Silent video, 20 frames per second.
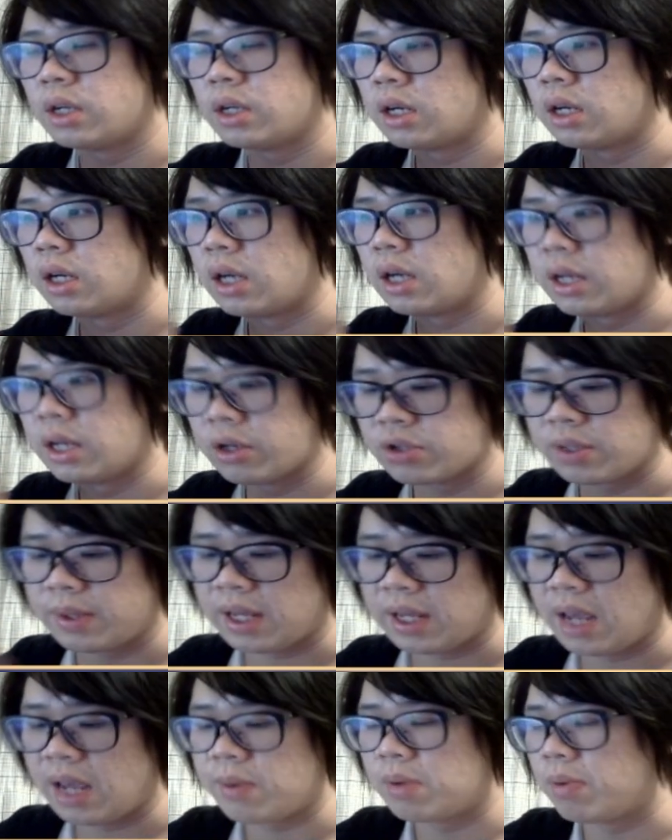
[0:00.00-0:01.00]
an intercept
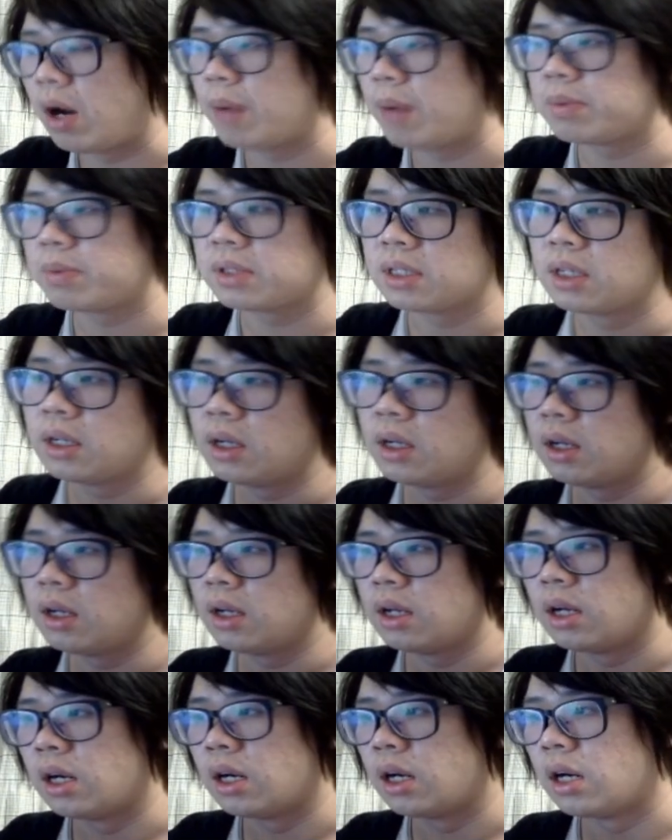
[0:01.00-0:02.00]
that can't be popped.
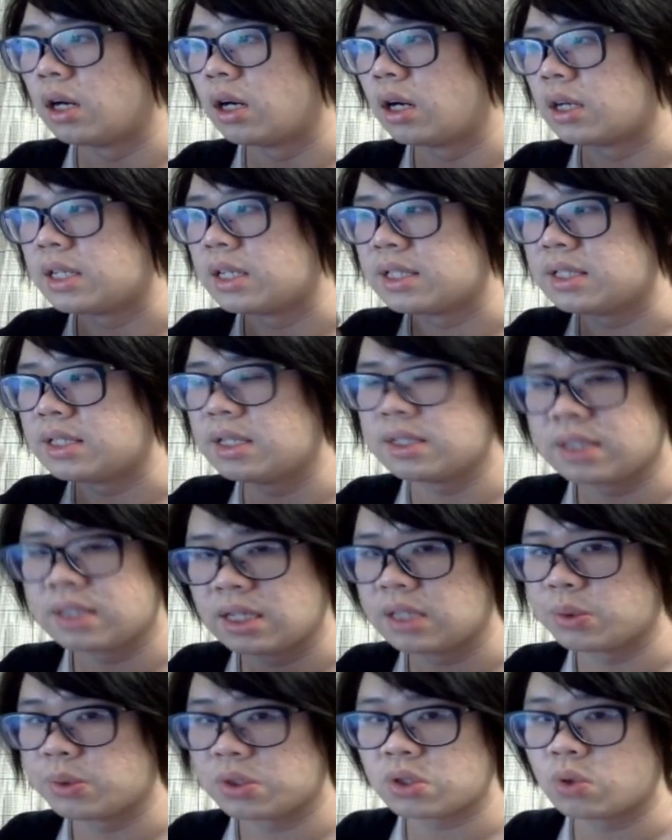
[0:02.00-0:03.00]
He
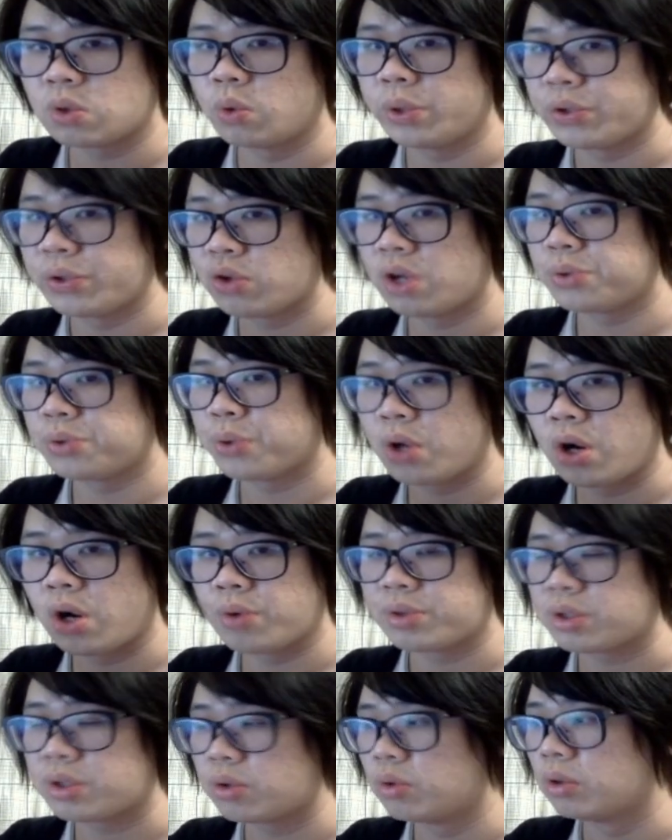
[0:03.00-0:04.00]
CCs, which is cool. He draws the card,
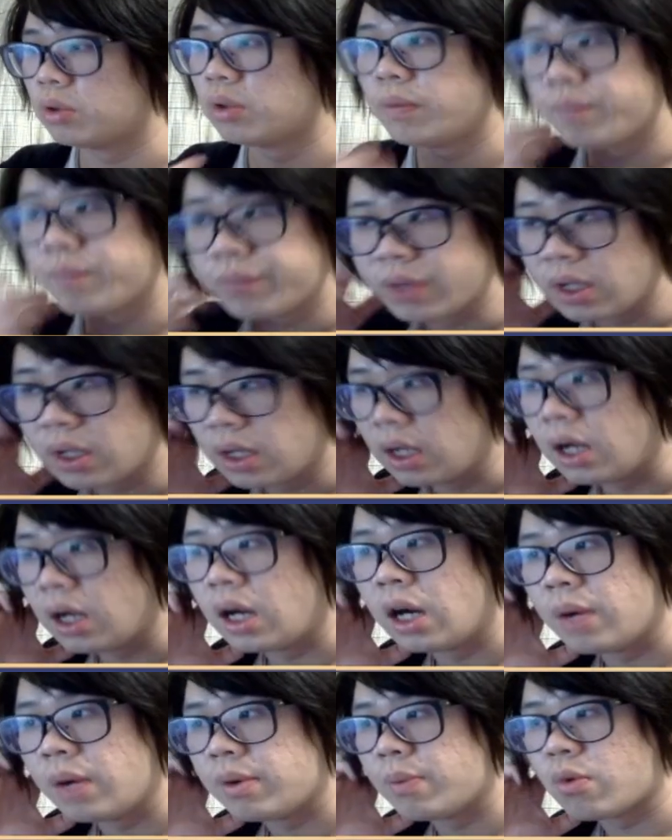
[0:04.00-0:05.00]
which is cool.
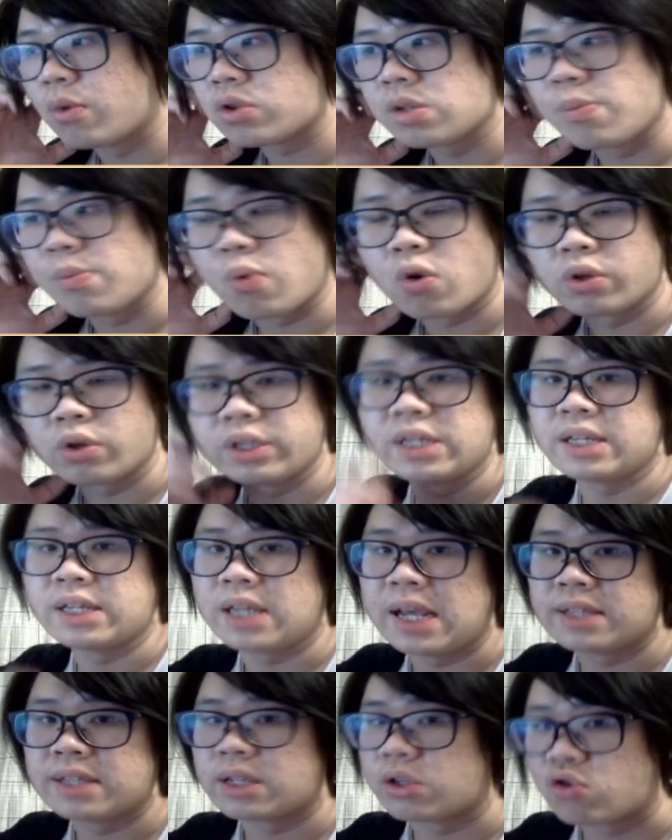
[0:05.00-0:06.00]
But most importantly, he
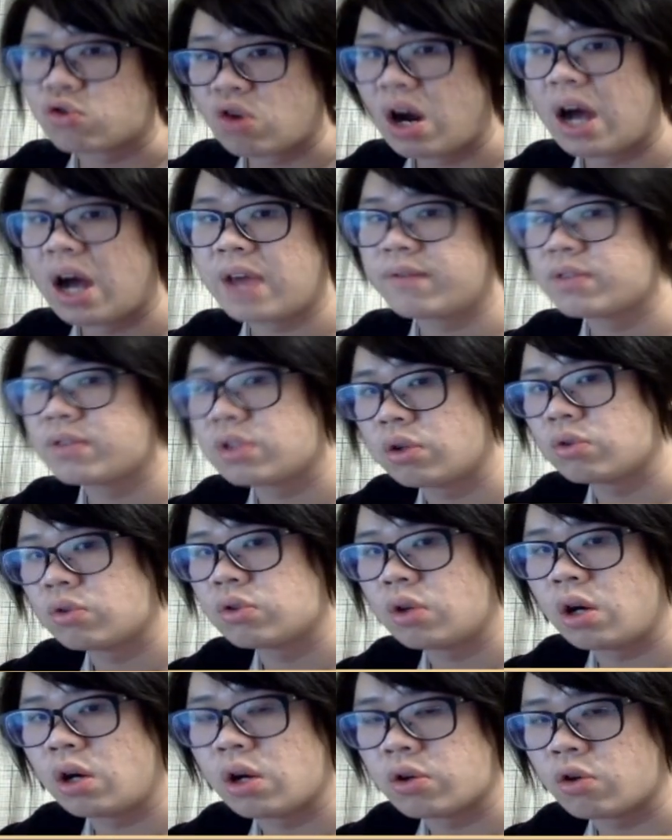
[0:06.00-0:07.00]
gains a drive. So
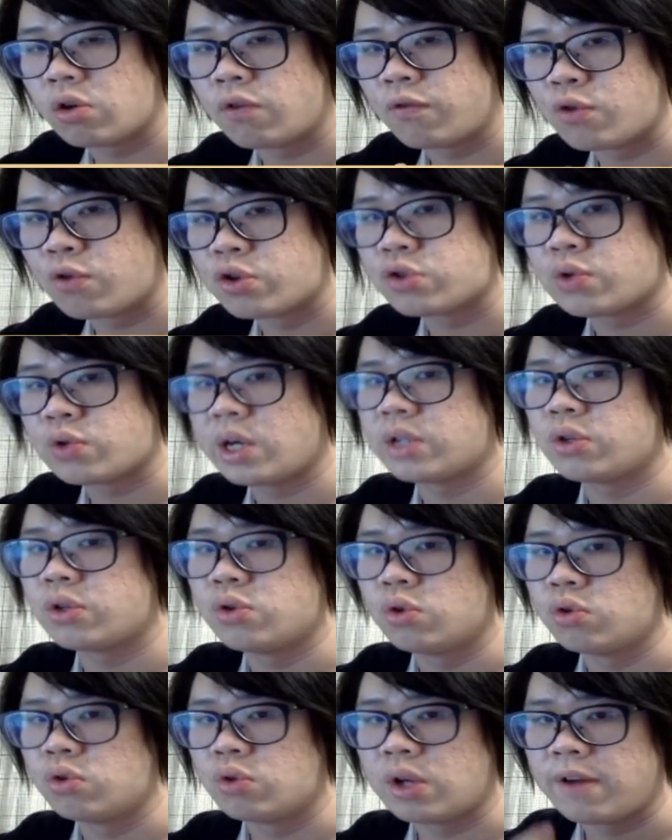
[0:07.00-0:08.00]
on your first drive turn,
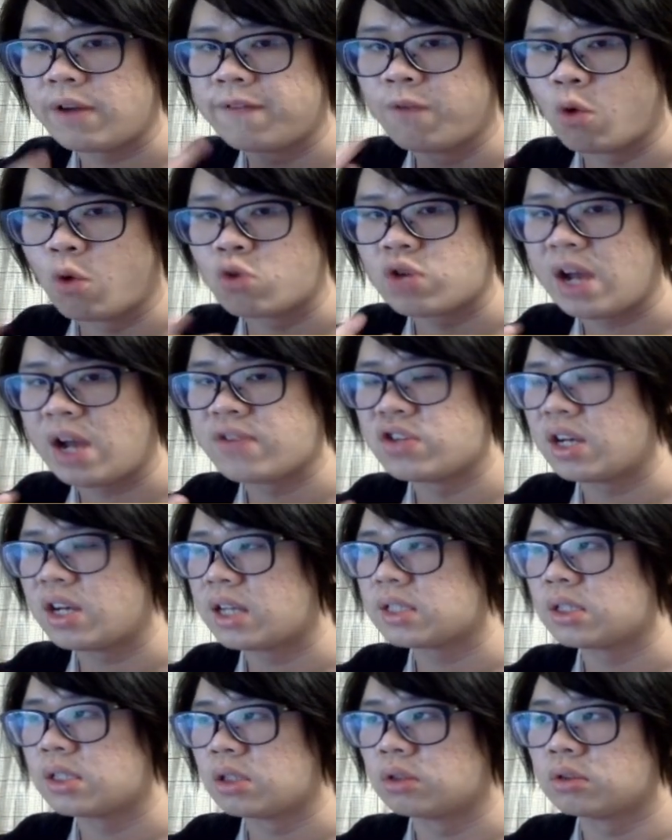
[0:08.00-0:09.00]
you get 4 drive
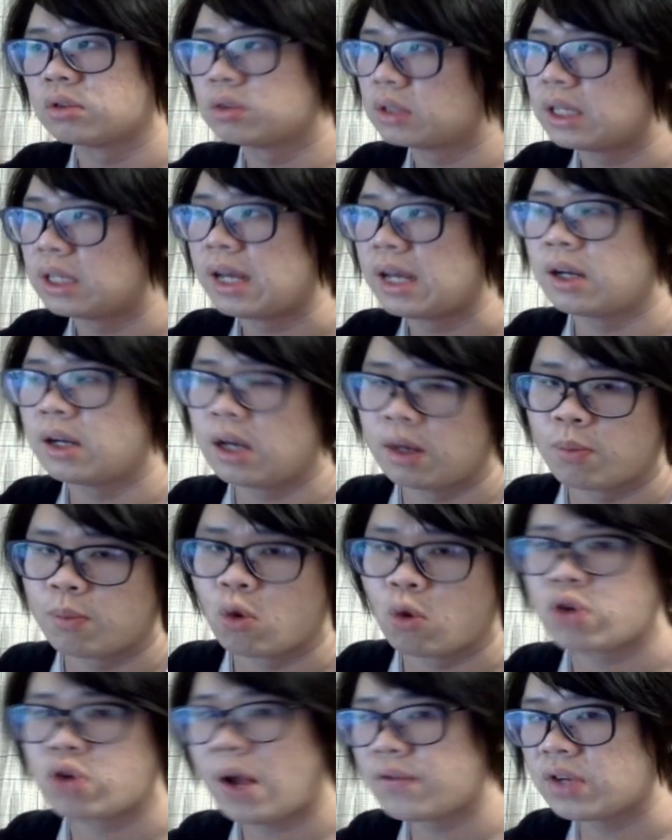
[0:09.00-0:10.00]
checks. So yeah,
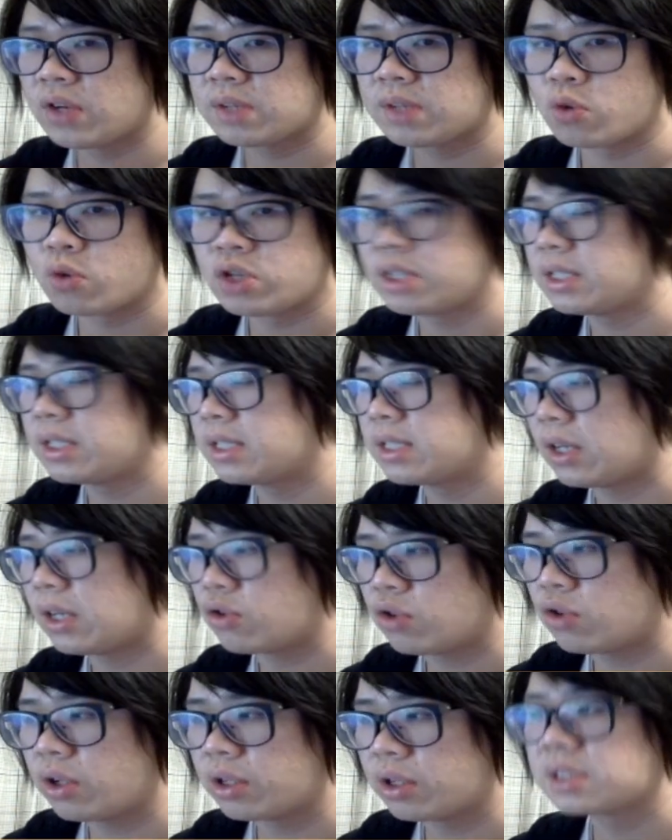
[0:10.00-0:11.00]
more drive checks, more chances to check
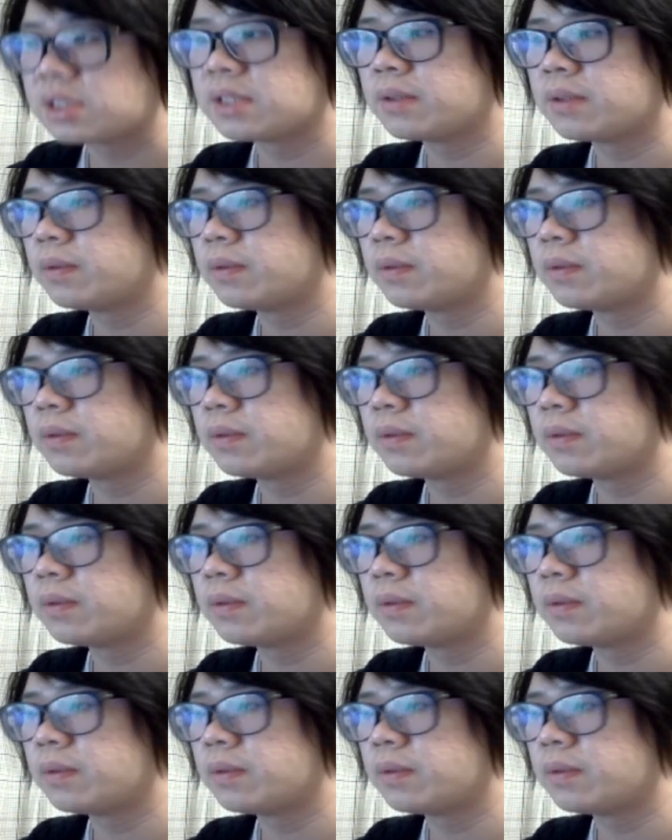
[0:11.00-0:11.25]
triggers.